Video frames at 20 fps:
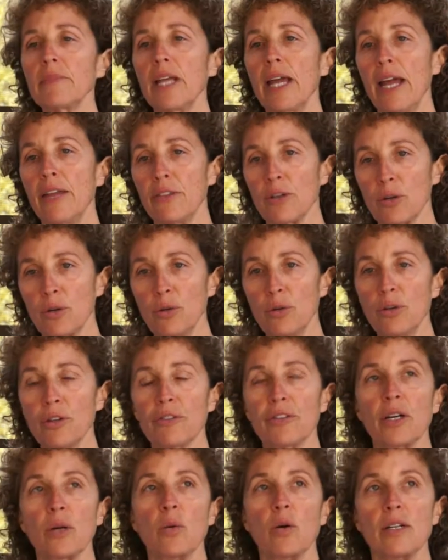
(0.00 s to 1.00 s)
and the cool
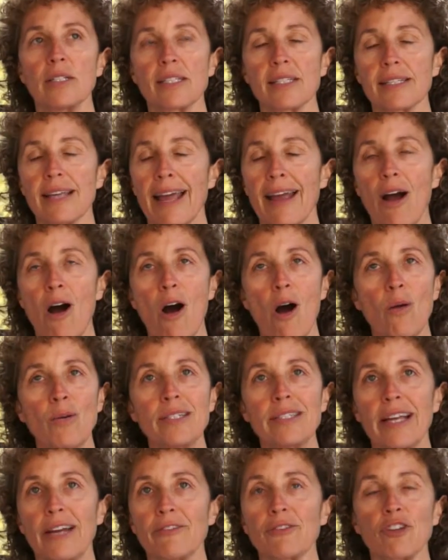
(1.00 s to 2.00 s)
thing is I always
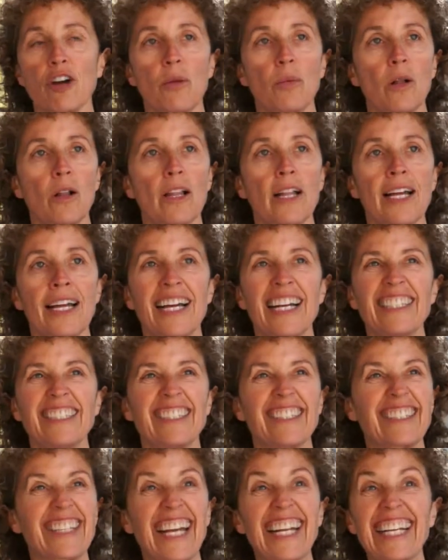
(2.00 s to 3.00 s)
have trouble
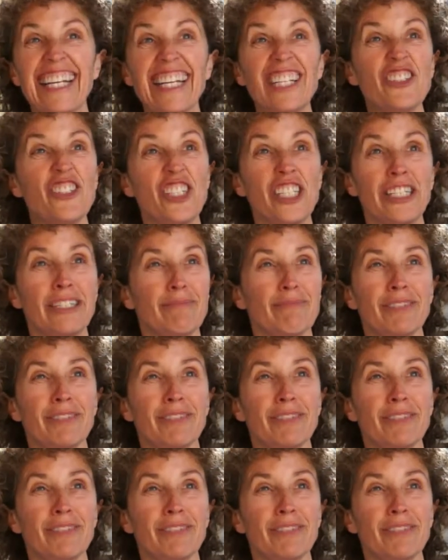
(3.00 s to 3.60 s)
just getting itchy.